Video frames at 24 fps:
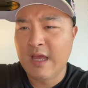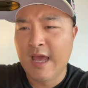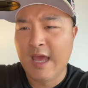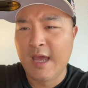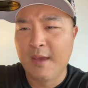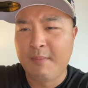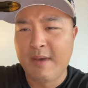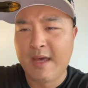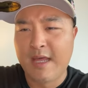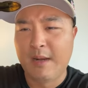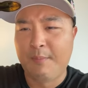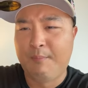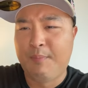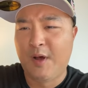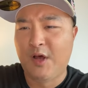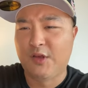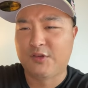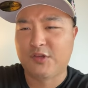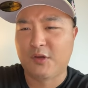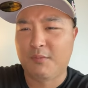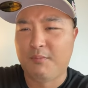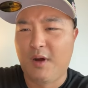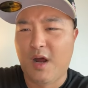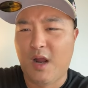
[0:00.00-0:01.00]
Amen,
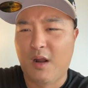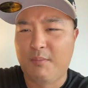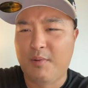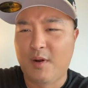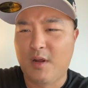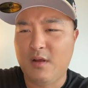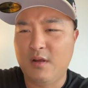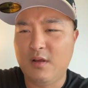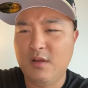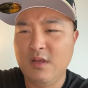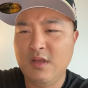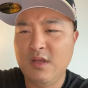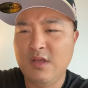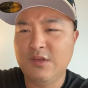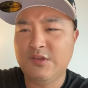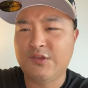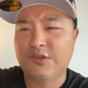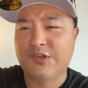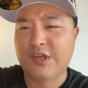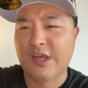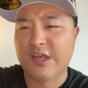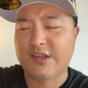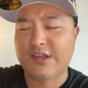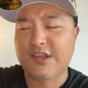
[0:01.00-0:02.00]
Apostle Barbara.
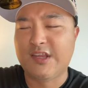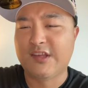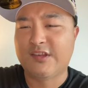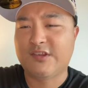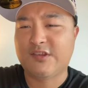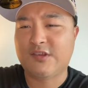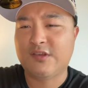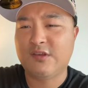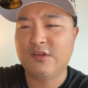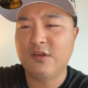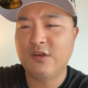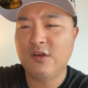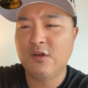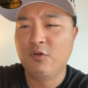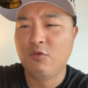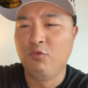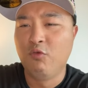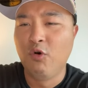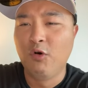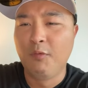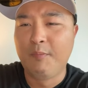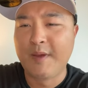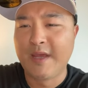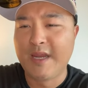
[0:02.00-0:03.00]
Sickness
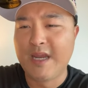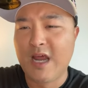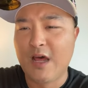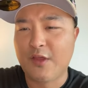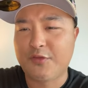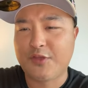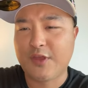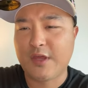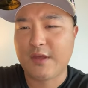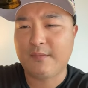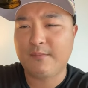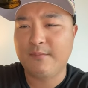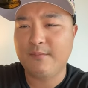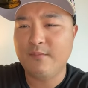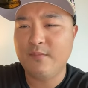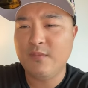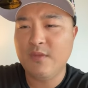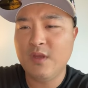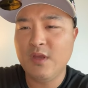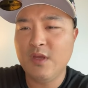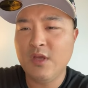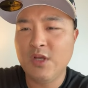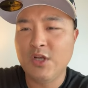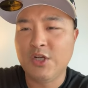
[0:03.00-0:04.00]
will be nothing.
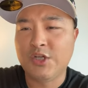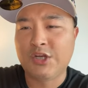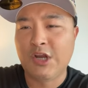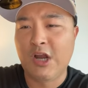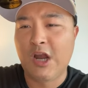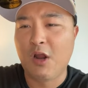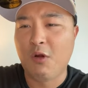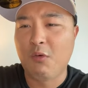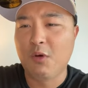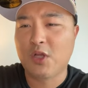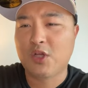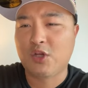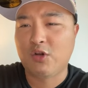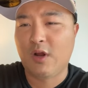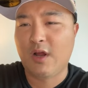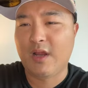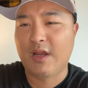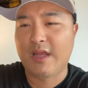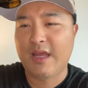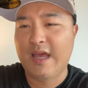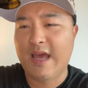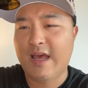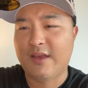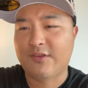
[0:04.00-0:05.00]
Share it with
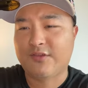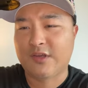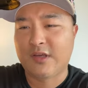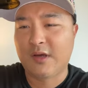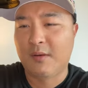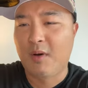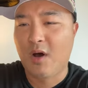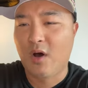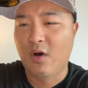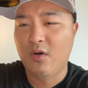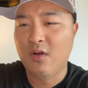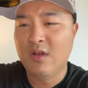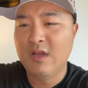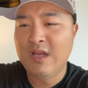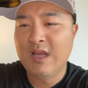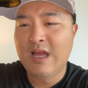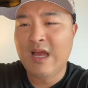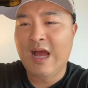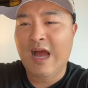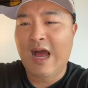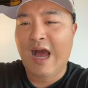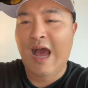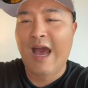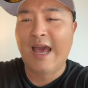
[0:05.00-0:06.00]
Trump. Yes, come on.
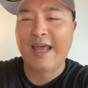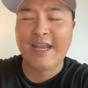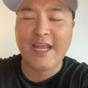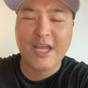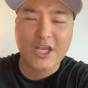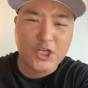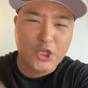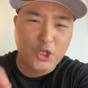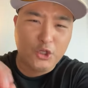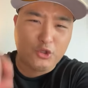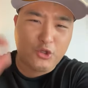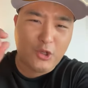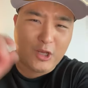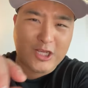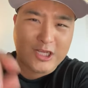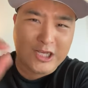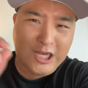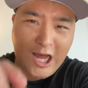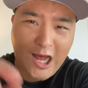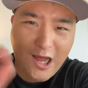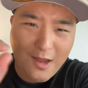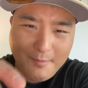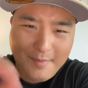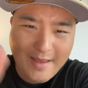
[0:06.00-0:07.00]
I need you to
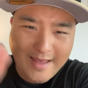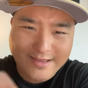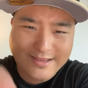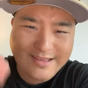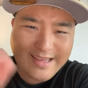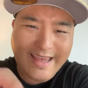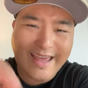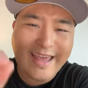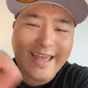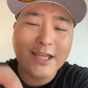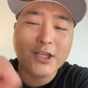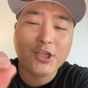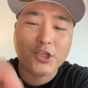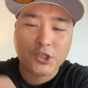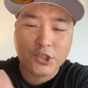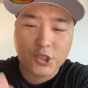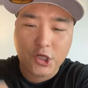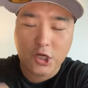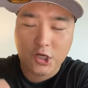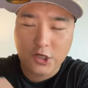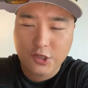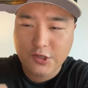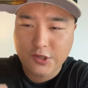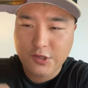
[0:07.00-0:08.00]
comment,
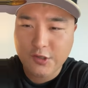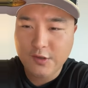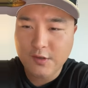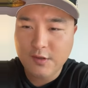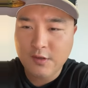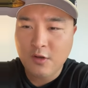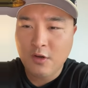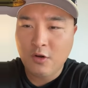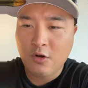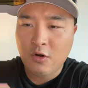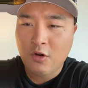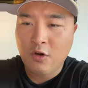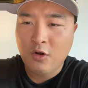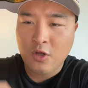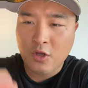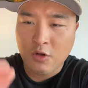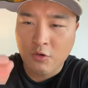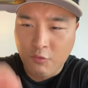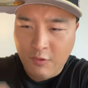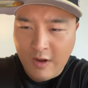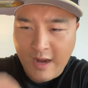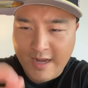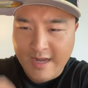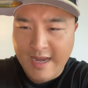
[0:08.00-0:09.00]
insert
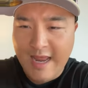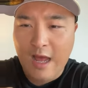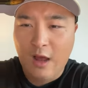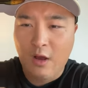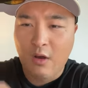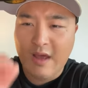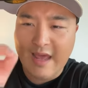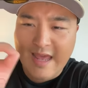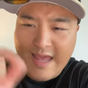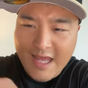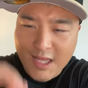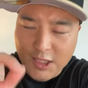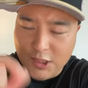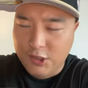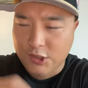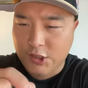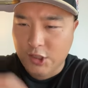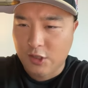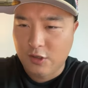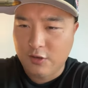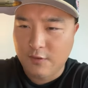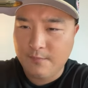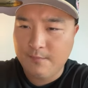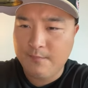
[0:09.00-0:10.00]
right now.
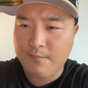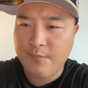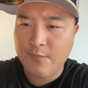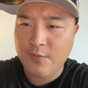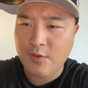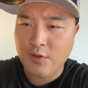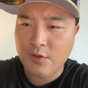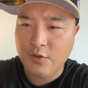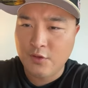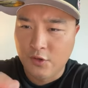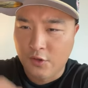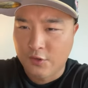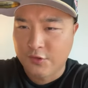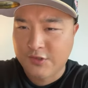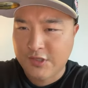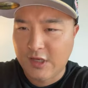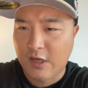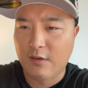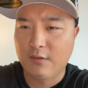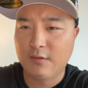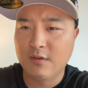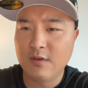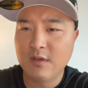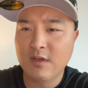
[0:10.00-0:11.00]
Insert
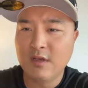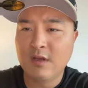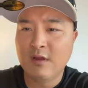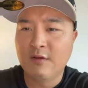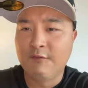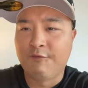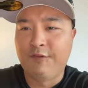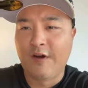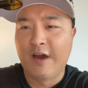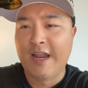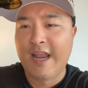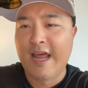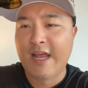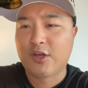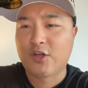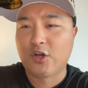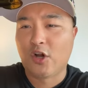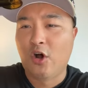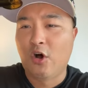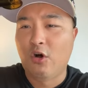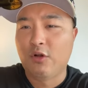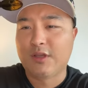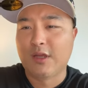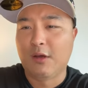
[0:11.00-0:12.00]
yourself.
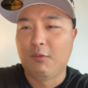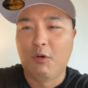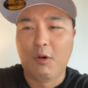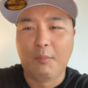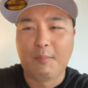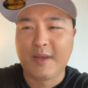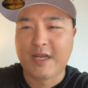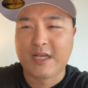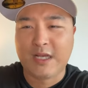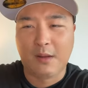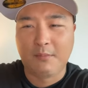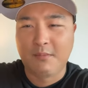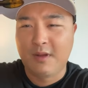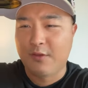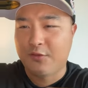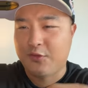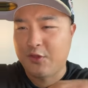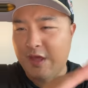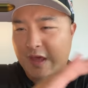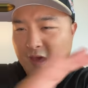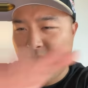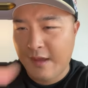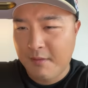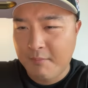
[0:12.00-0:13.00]
Financial holdup will become
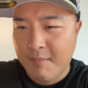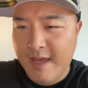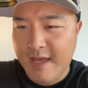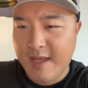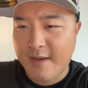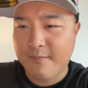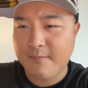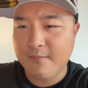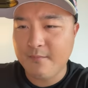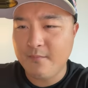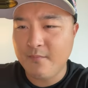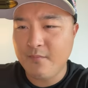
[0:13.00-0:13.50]
nothing. Amen.